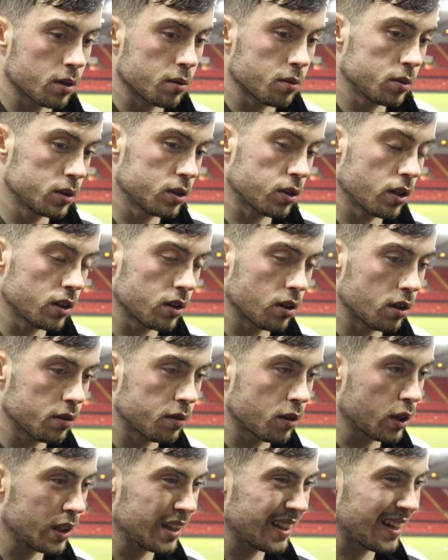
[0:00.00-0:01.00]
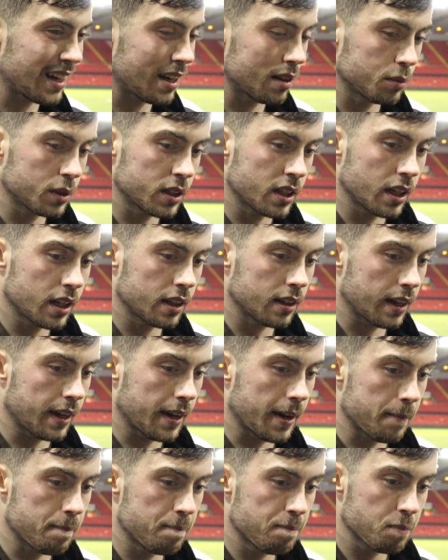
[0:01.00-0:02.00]
Look, we tried nullifying that, and we did.
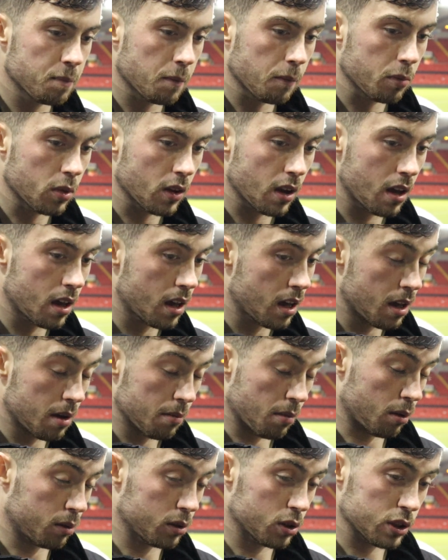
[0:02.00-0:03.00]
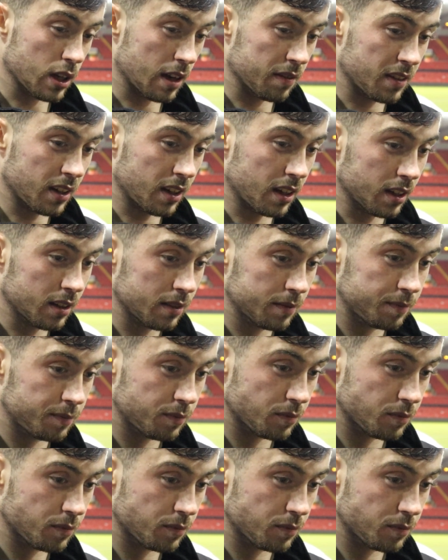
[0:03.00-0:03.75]
But we just have to.